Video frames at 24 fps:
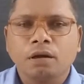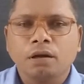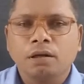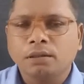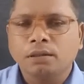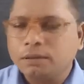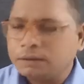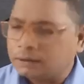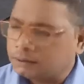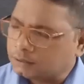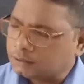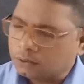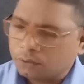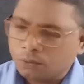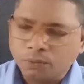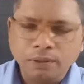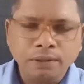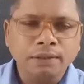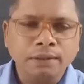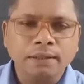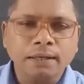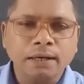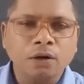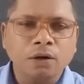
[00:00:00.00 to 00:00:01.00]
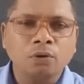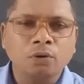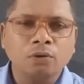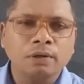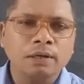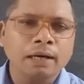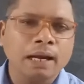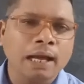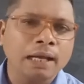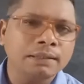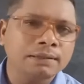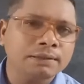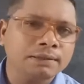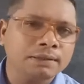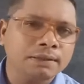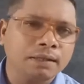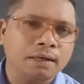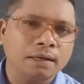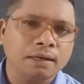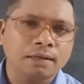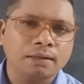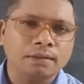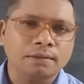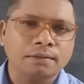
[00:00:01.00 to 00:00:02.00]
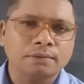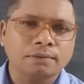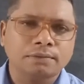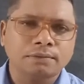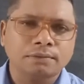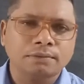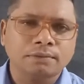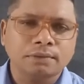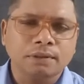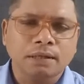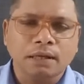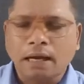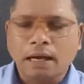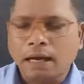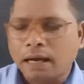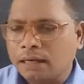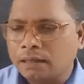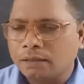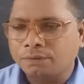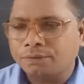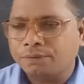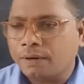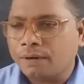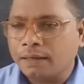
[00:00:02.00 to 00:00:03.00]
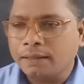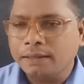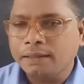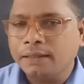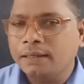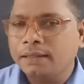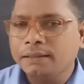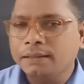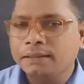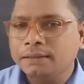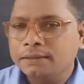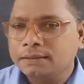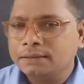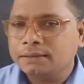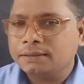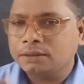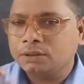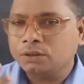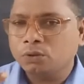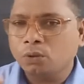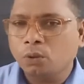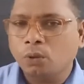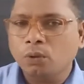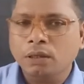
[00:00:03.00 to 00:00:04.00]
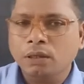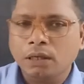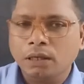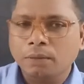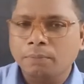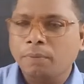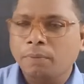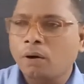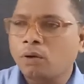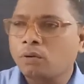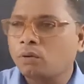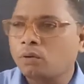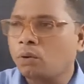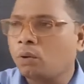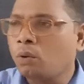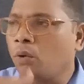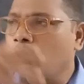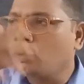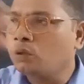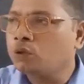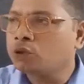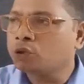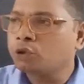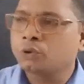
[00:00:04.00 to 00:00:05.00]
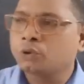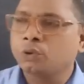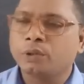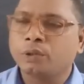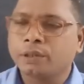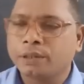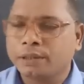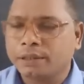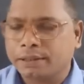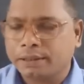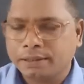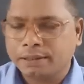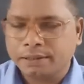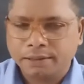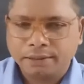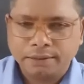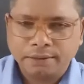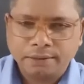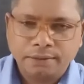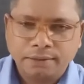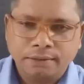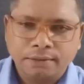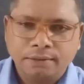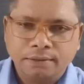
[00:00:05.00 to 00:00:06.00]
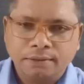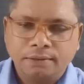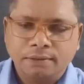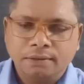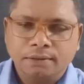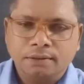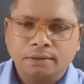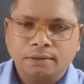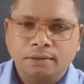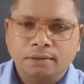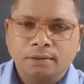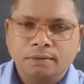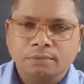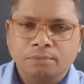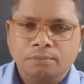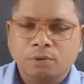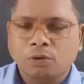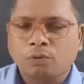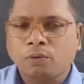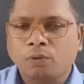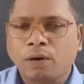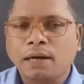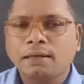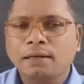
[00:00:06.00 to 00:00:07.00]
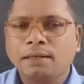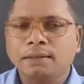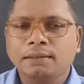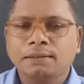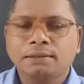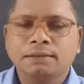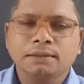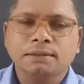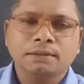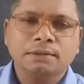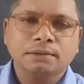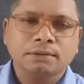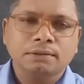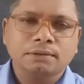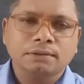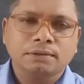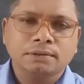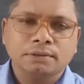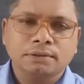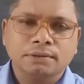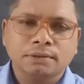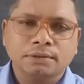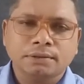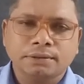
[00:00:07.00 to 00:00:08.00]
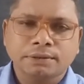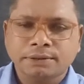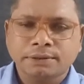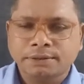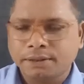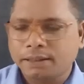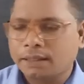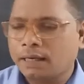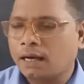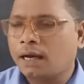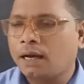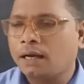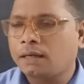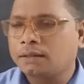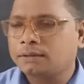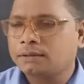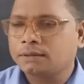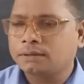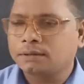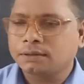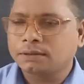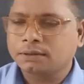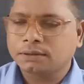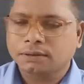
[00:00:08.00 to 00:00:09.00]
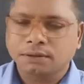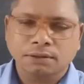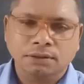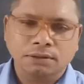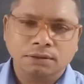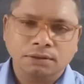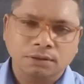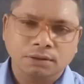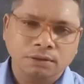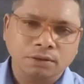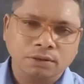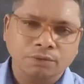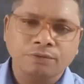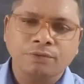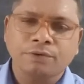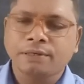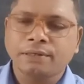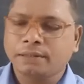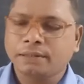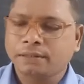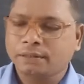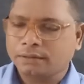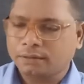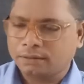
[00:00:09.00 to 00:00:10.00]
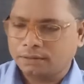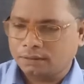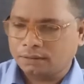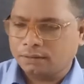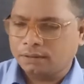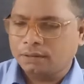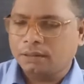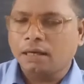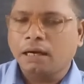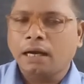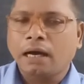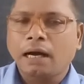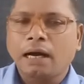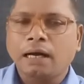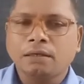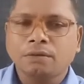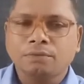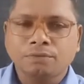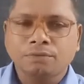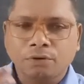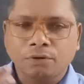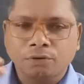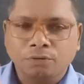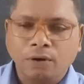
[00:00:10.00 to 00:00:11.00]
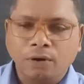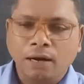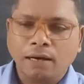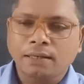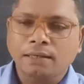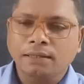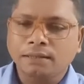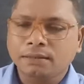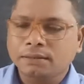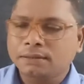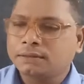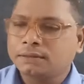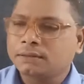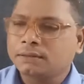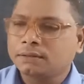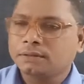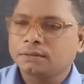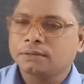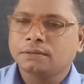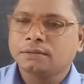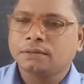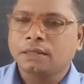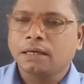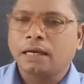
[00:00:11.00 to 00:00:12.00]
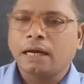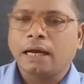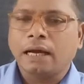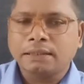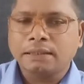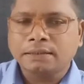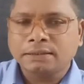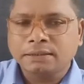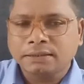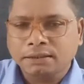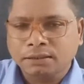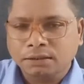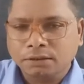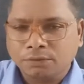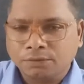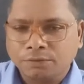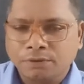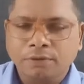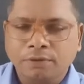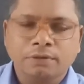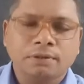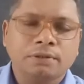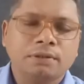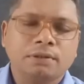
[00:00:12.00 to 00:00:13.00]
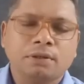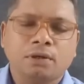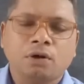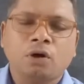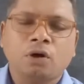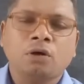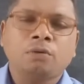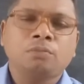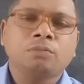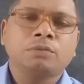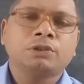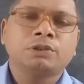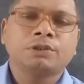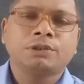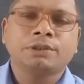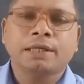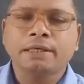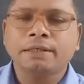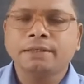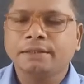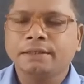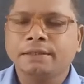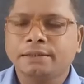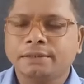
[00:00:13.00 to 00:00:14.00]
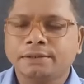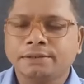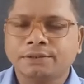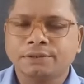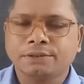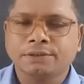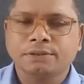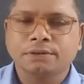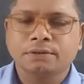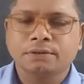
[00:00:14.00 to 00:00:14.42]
She couldn't recognize her, and finally she told about whole story for what reason she has suffering and for what reason she suffered almost 10 years.